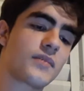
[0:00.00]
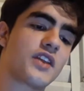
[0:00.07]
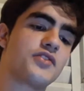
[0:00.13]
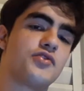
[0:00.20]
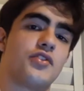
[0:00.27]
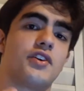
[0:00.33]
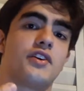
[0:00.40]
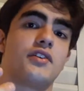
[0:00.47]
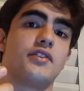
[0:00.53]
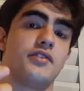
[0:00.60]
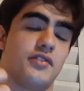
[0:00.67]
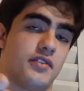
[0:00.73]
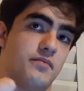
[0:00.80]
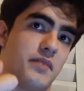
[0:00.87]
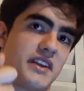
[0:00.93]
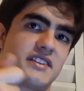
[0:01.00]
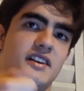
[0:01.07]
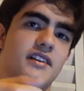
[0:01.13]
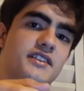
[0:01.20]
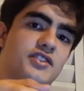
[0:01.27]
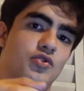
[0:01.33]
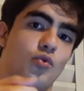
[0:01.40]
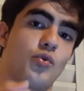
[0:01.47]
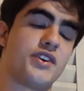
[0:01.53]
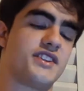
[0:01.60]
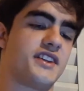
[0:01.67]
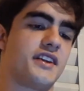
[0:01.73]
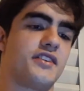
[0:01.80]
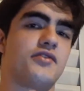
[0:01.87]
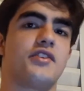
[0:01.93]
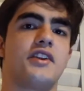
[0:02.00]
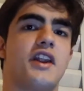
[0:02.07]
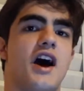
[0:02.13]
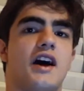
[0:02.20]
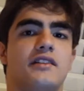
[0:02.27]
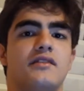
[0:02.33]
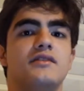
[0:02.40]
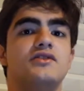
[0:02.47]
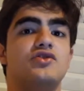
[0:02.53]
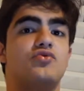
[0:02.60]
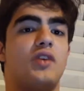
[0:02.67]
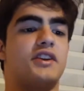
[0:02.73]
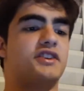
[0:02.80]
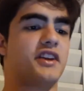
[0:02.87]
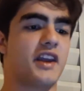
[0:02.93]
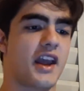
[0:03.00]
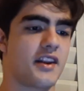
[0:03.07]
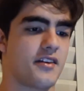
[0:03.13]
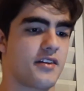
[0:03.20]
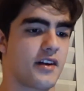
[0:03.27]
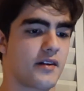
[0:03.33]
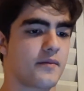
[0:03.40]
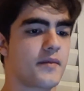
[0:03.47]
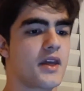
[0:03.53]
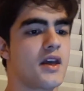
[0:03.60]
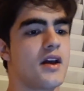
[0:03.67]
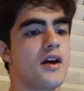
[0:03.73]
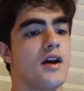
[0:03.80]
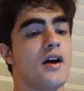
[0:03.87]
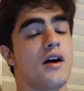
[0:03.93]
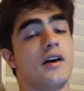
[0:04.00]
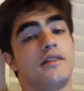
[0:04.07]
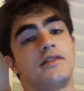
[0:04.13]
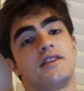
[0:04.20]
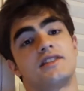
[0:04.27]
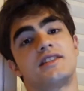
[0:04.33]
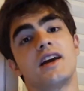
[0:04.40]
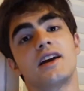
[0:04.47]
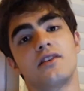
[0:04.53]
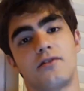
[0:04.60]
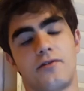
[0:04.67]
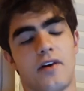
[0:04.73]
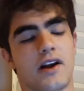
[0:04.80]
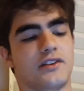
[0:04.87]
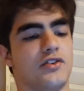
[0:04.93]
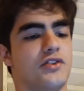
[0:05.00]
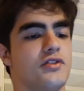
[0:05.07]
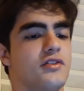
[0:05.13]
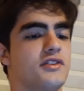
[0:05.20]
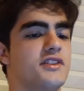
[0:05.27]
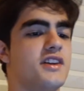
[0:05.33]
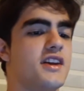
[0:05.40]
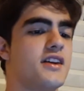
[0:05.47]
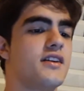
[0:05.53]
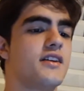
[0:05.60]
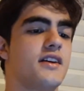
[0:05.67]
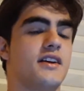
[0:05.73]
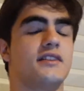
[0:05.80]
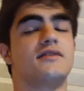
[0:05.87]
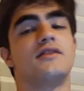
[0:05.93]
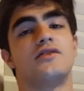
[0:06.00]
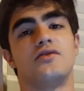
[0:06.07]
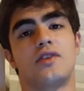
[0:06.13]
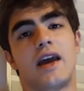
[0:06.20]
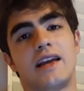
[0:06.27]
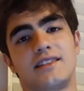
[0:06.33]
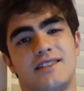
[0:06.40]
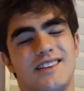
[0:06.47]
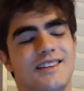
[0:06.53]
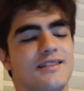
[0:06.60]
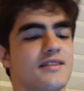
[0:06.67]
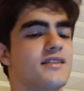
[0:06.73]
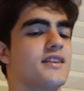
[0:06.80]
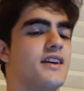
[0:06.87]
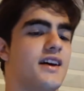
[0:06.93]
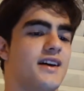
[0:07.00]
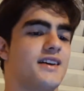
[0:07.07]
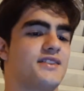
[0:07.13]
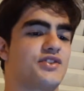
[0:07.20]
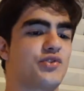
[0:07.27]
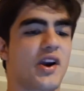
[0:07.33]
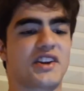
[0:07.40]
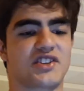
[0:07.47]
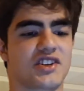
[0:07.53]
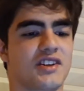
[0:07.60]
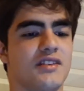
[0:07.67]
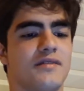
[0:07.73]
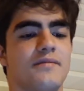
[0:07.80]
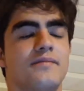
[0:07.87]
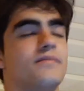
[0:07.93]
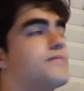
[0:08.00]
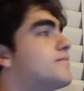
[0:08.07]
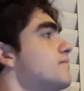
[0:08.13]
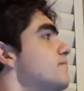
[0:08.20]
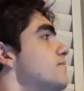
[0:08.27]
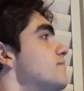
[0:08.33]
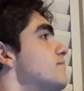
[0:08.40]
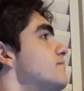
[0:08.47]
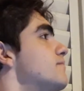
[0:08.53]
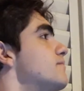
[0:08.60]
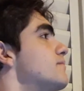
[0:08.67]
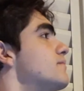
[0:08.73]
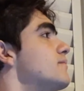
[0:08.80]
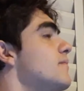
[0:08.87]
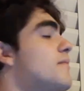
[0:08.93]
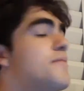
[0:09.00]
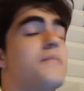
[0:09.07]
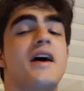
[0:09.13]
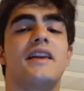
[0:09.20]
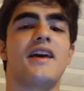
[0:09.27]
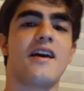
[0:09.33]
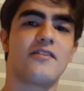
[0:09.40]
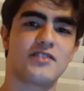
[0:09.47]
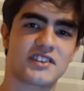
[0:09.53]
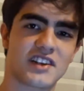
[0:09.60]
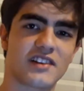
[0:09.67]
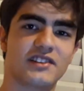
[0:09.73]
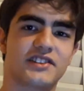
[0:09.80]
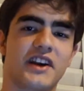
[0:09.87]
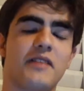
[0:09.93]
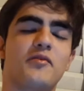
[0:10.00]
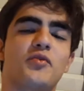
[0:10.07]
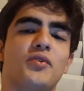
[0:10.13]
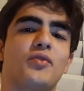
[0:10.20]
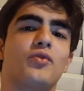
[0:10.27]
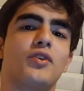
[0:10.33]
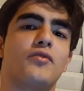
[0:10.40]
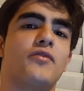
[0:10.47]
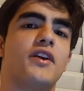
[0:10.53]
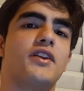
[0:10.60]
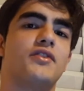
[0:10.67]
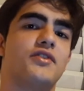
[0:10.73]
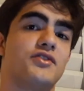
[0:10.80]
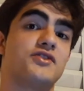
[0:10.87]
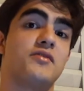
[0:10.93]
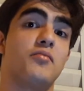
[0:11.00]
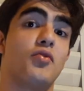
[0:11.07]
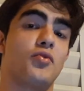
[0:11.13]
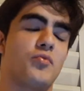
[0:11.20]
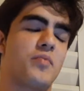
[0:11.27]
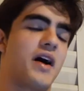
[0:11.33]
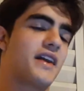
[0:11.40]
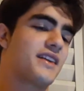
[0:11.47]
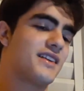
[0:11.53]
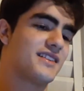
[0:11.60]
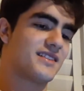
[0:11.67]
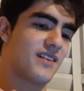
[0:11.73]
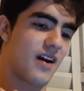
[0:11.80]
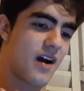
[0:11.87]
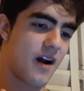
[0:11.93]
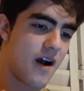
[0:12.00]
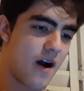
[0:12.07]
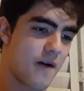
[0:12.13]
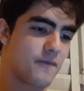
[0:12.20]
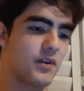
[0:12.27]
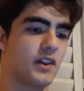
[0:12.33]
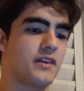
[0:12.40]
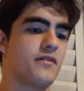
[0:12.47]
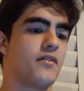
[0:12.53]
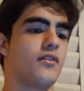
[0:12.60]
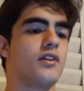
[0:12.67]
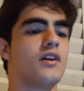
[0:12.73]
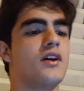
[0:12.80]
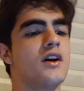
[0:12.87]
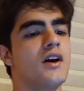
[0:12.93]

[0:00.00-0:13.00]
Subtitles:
you're basically squeezing, you're not stretching anything. The second factor you'll see is, you guessed it, a stretch. Man, every single time I record a video there's a motorbike. It's unbelievable.